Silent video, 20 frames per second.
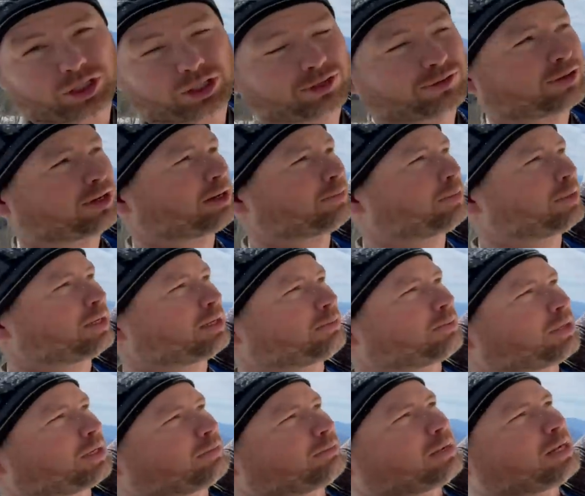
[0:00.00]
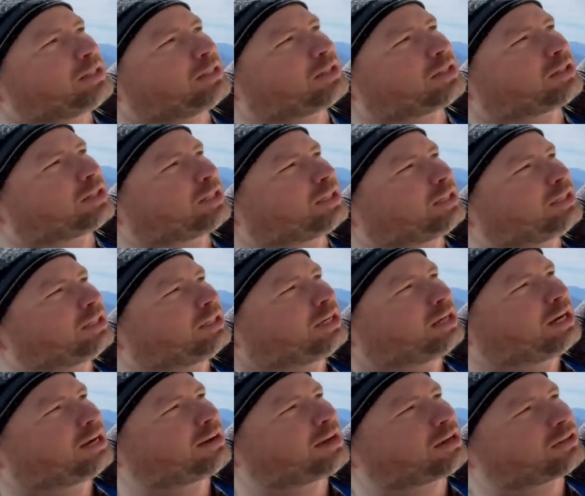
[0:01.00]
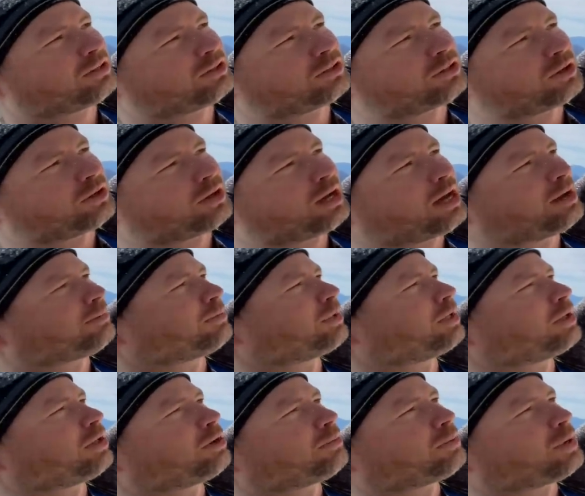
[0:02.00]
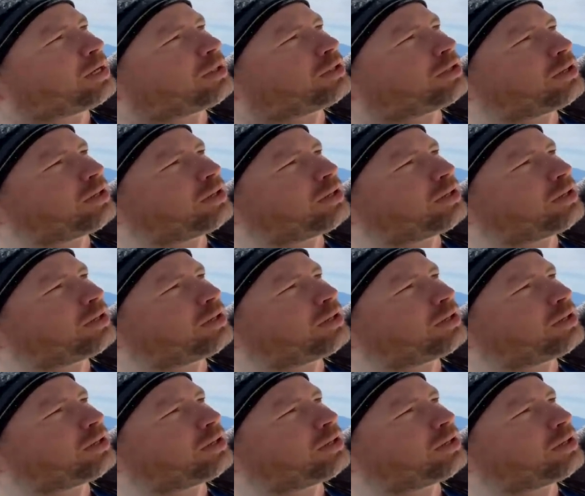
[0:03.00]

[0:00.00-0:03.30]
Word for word: the very peak, but basically, got this turned down pretty low pressure